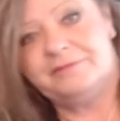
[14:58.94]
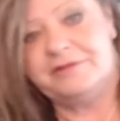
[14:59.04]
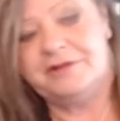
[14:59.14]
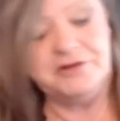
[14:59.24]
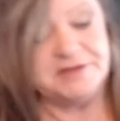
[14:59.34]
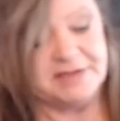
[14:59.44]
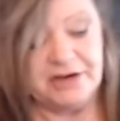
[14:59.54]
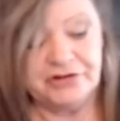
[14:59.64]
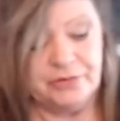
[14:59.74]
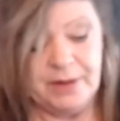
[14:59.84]
Their
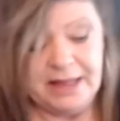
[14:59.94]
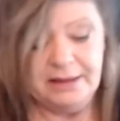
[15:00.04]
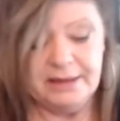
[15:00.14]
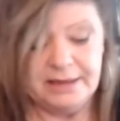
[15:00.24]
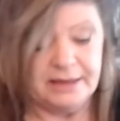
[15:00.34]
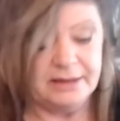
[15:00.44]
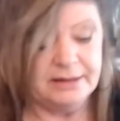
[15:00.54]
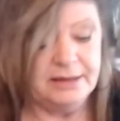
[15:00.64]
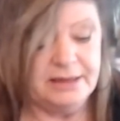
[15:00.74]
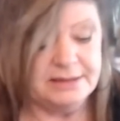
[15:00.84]
sexuality.
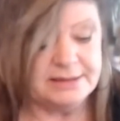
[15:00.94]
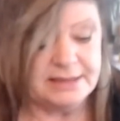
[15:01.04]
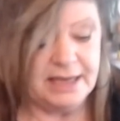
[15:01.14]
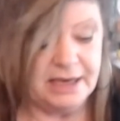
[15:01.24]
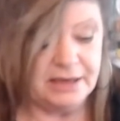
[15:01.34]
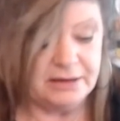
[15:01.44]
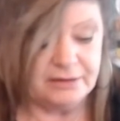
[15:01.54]
And it's like,